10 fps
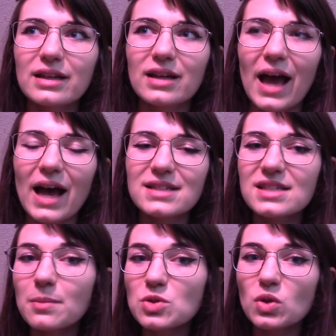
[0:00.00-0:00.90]
has
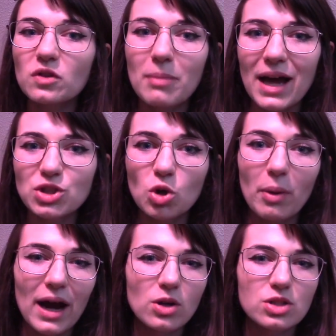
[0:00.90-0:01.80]
some sort of magical
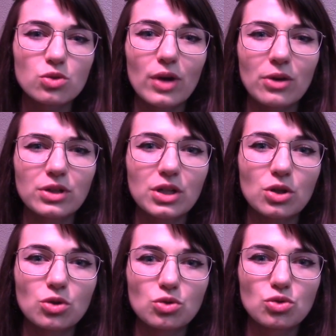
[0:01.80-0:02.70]
power
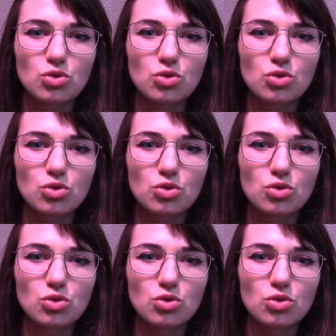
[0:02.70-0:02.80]
surrounding